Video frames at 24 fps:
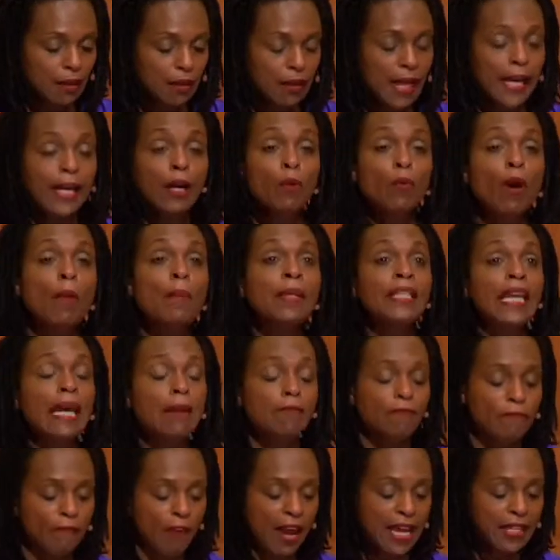like a woman
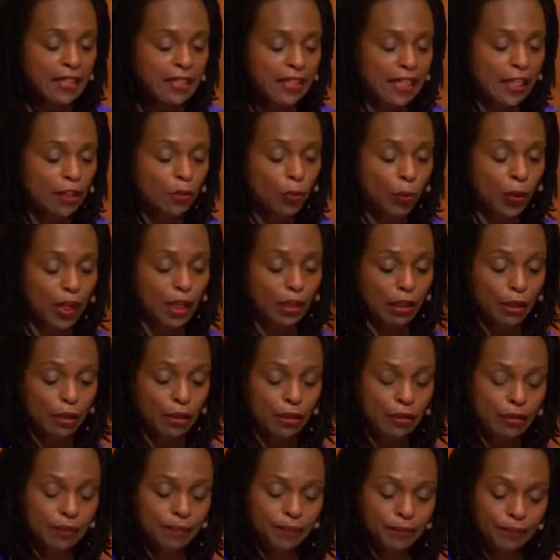named Francine
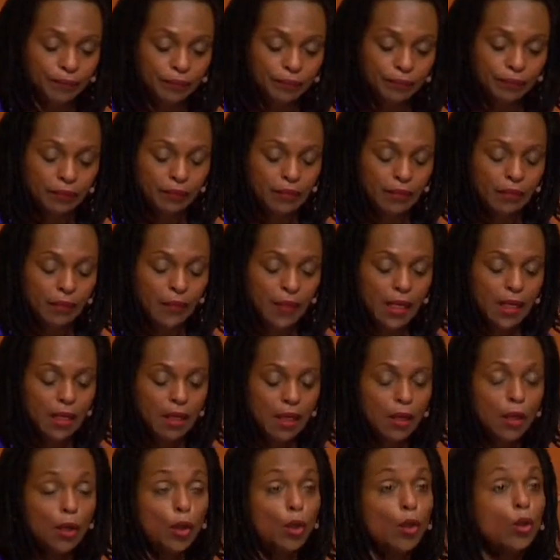Wheeler,
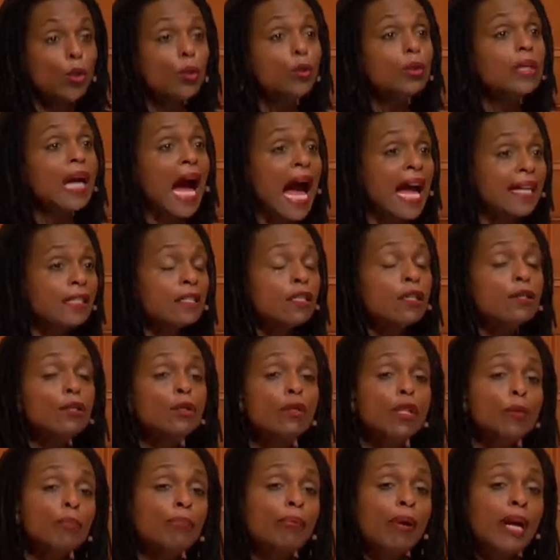who got to
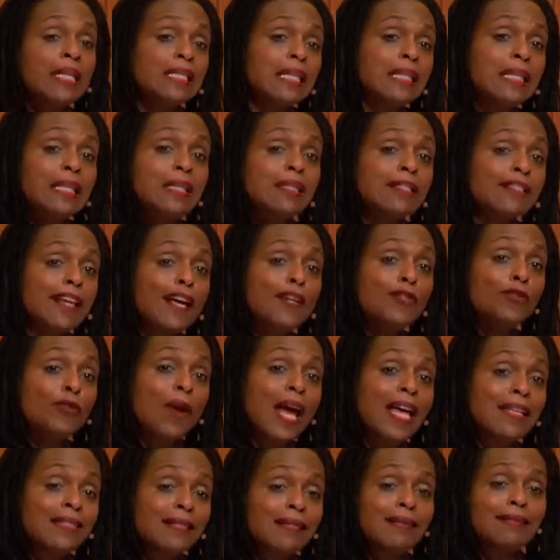do the president's
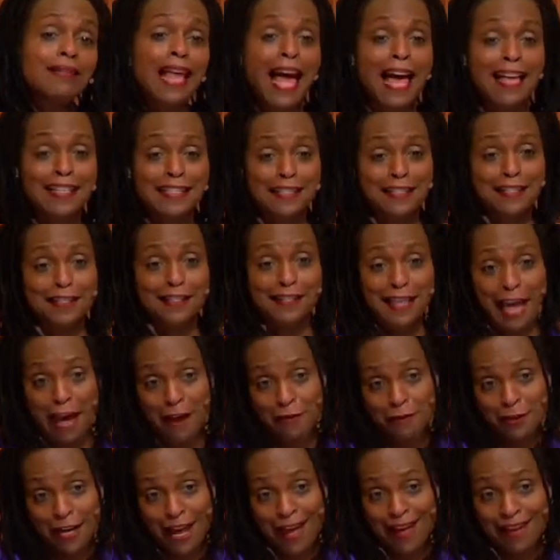address last
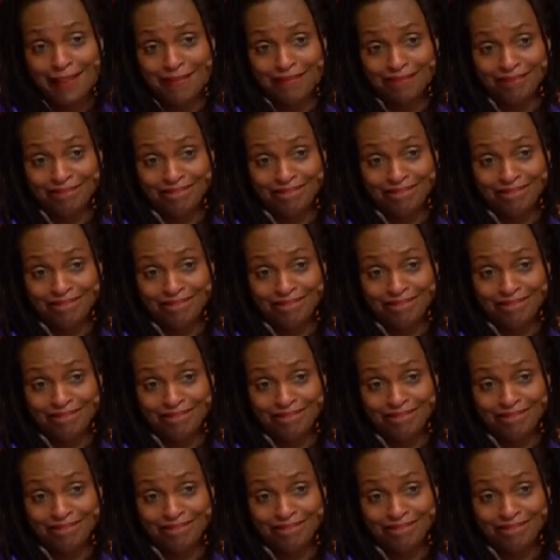Saturday